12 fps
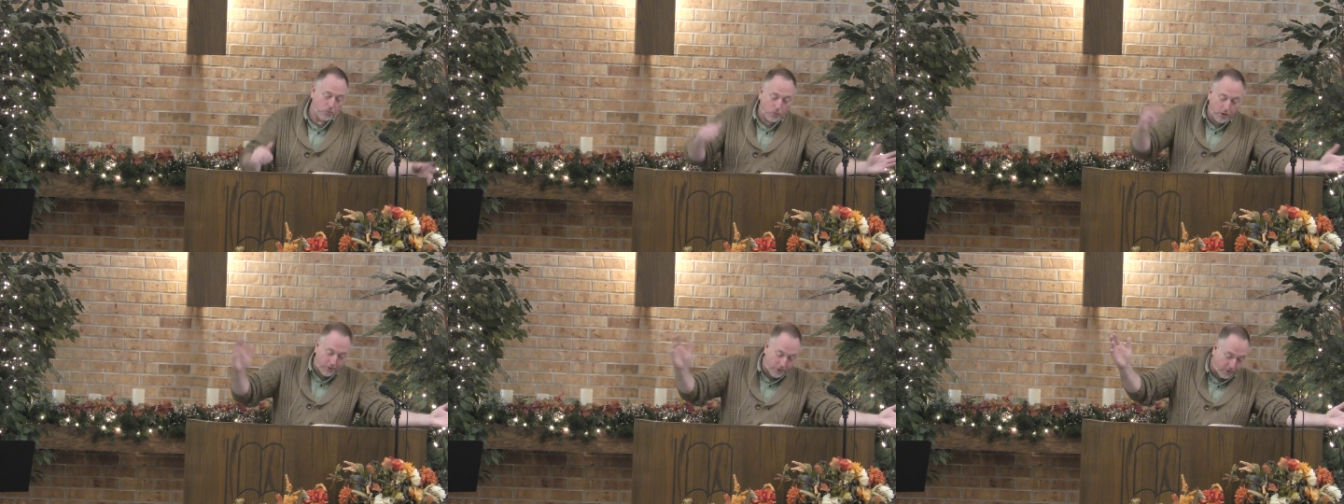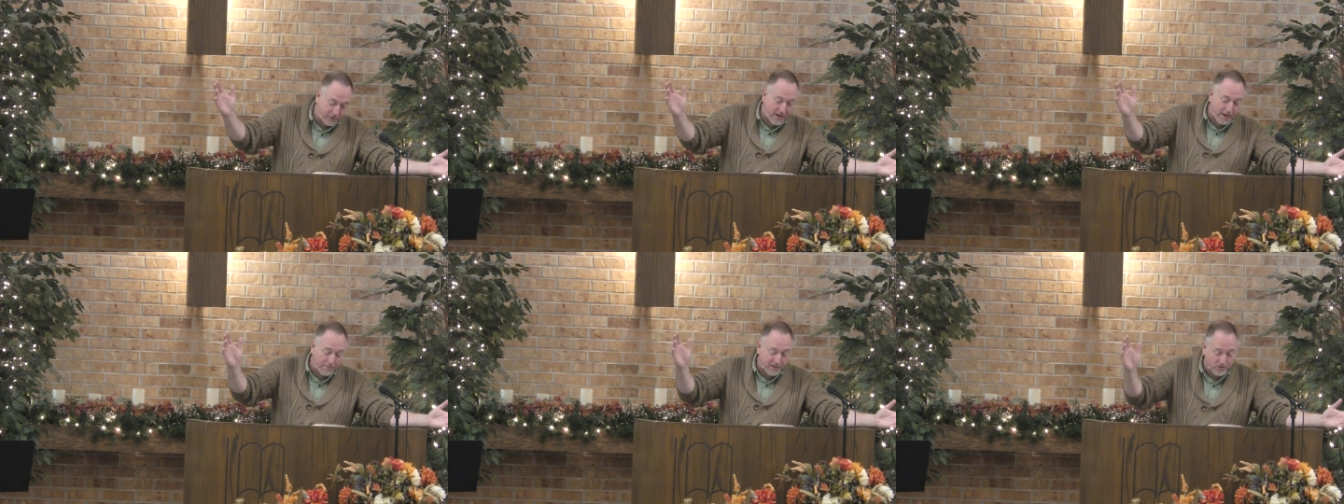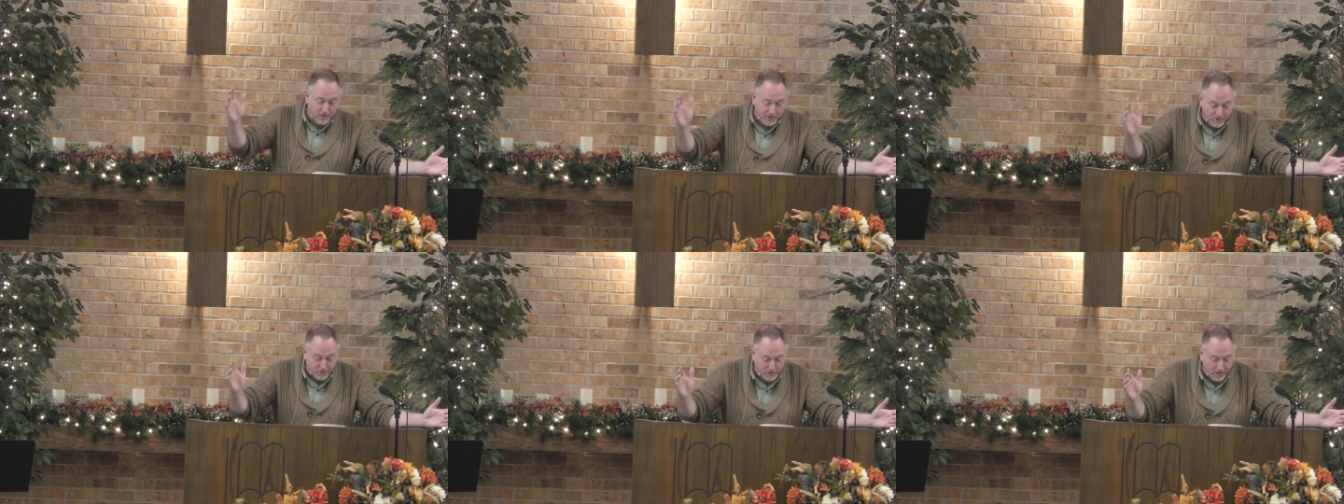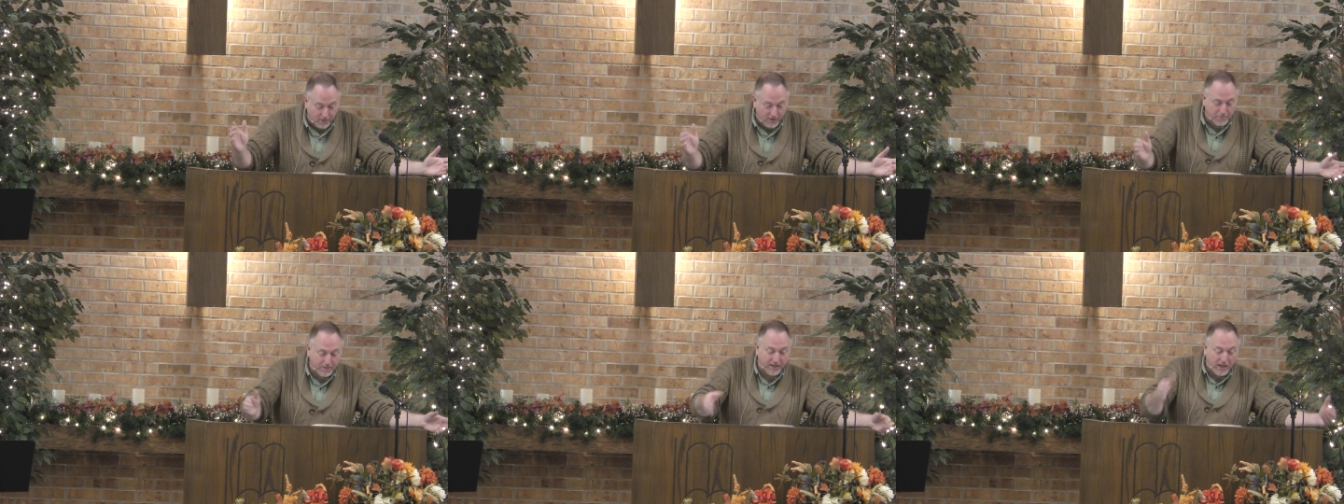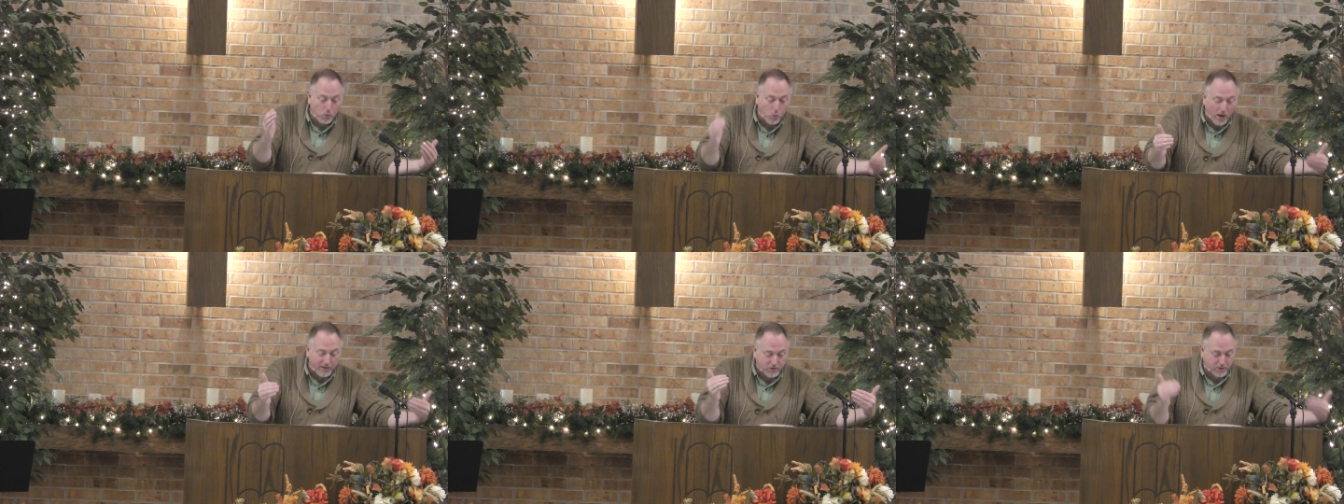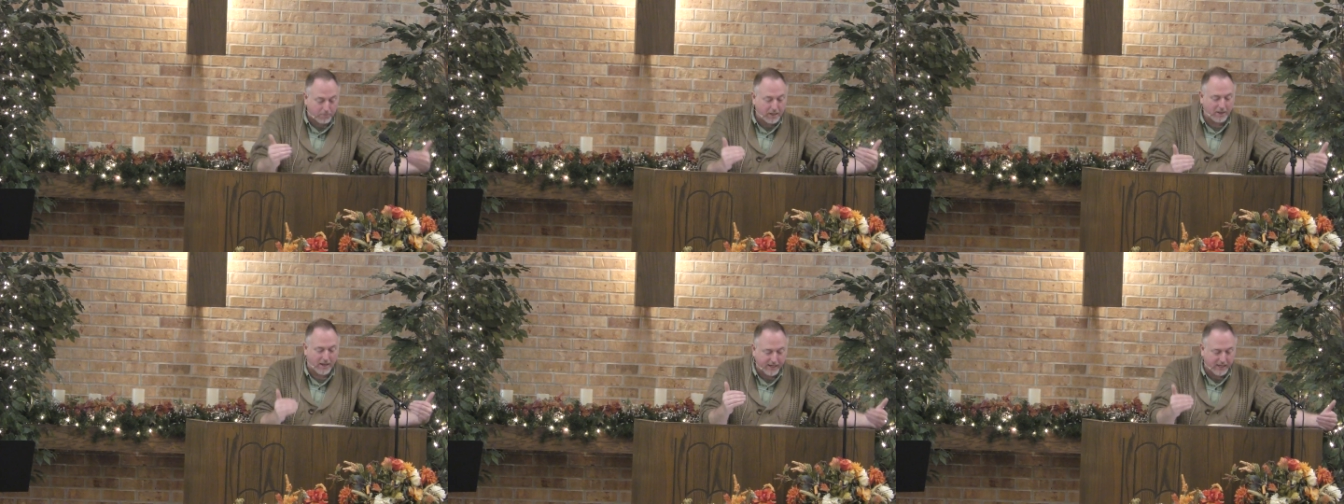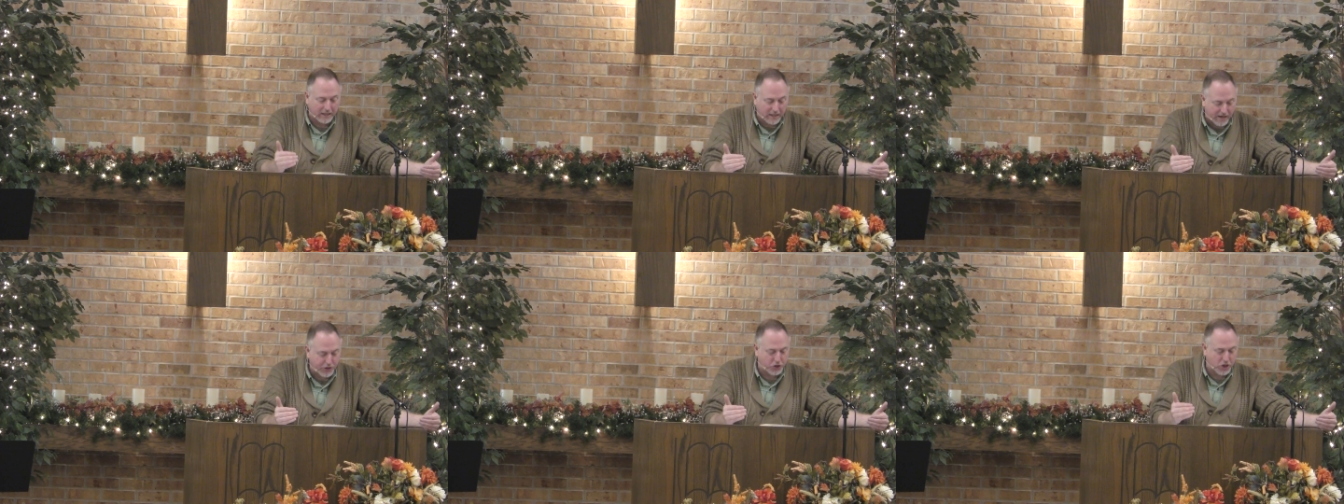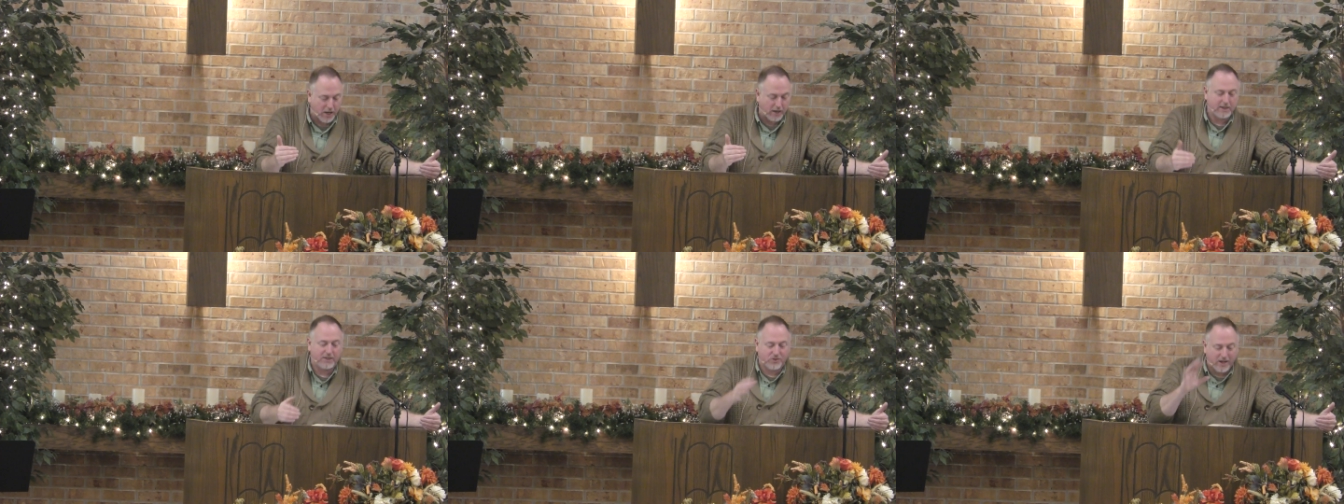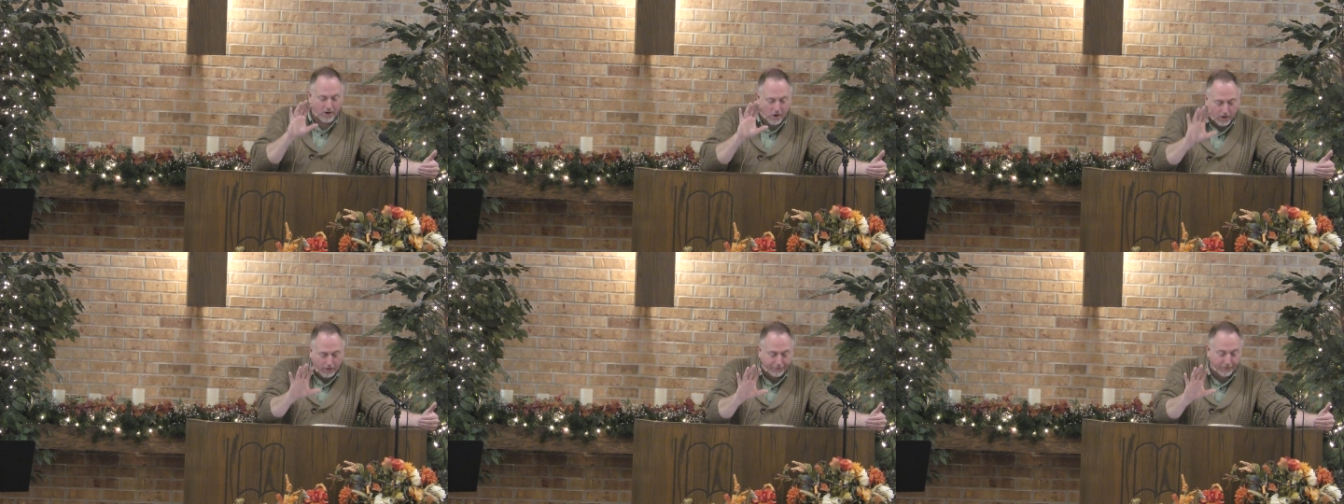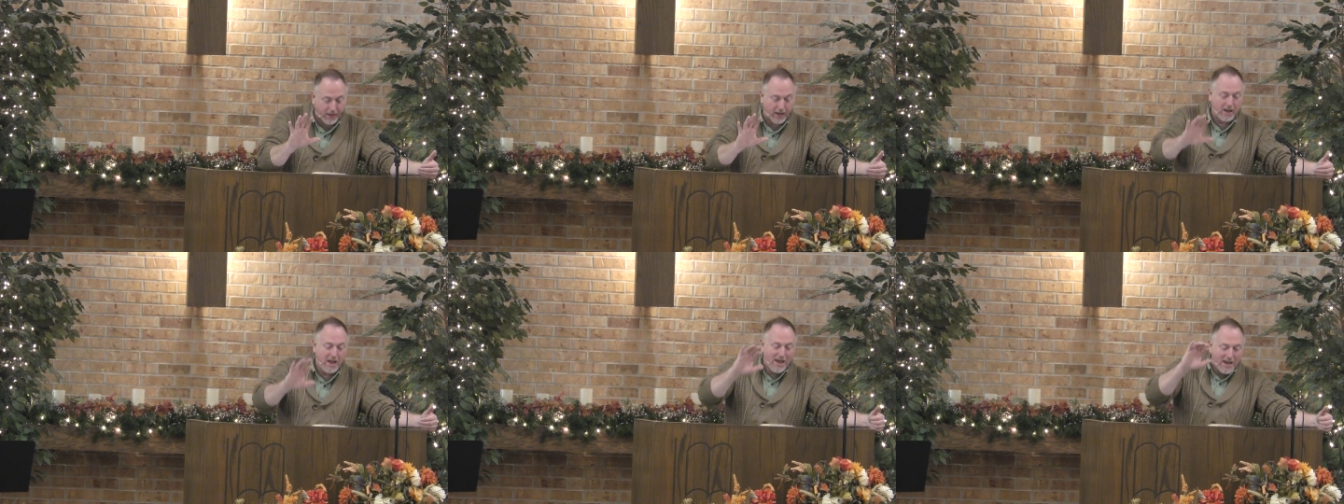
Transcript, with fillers: We don't know what that means necessarily, but he wants to be like Elijah. He's got a heart for that.